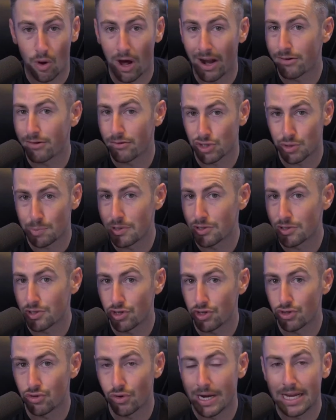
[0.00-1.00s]
water you're supposed
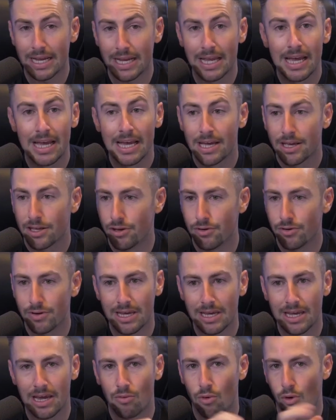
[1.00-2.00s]
to drink, you
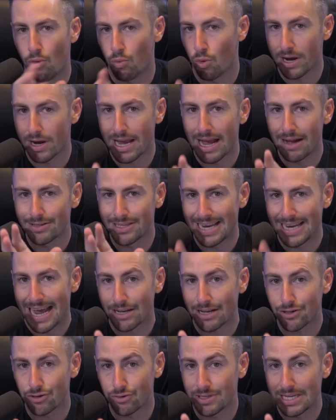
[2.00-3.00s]
can get what workouts and
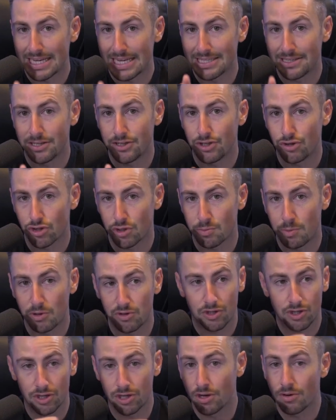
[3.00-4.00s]
exercises you're
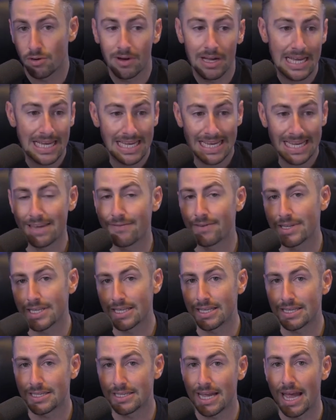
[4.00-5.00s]
supposed to do. Even to
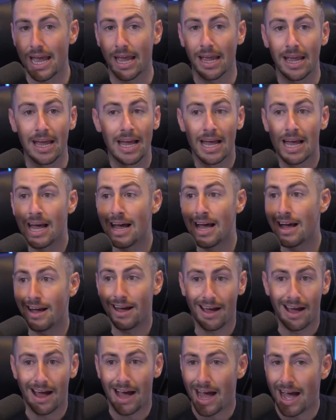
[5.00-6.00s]
this day,
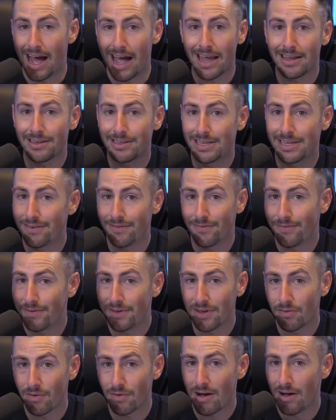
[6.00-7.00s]
I didn't
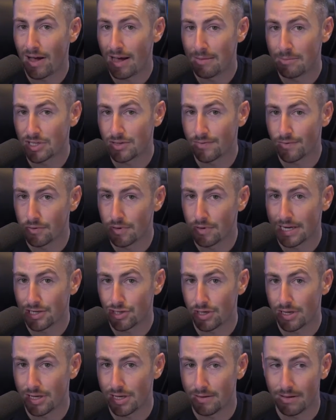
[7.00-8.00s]
figure out how much food I
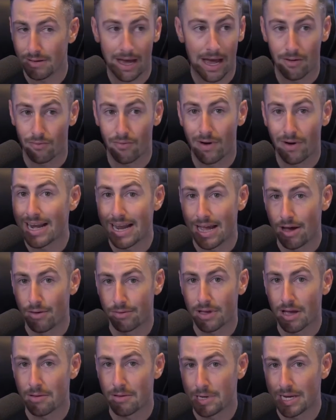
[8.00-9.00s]
should eat. I ran a
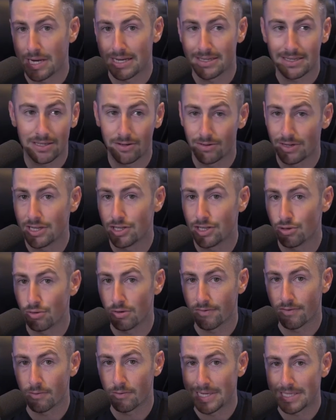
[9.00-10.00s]
health company. I still didn't do
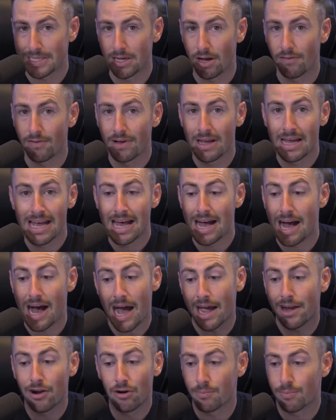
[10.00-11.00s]
it for myself.
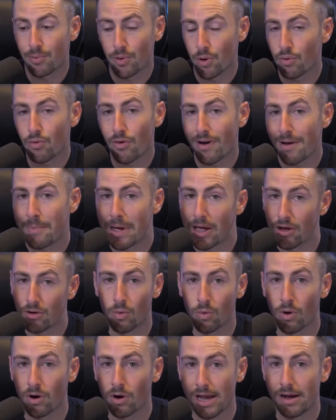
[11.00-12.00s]
I don't program my own
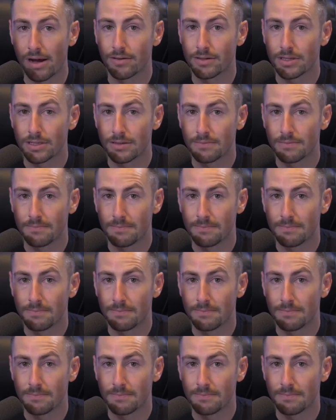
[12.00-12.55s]
workouts.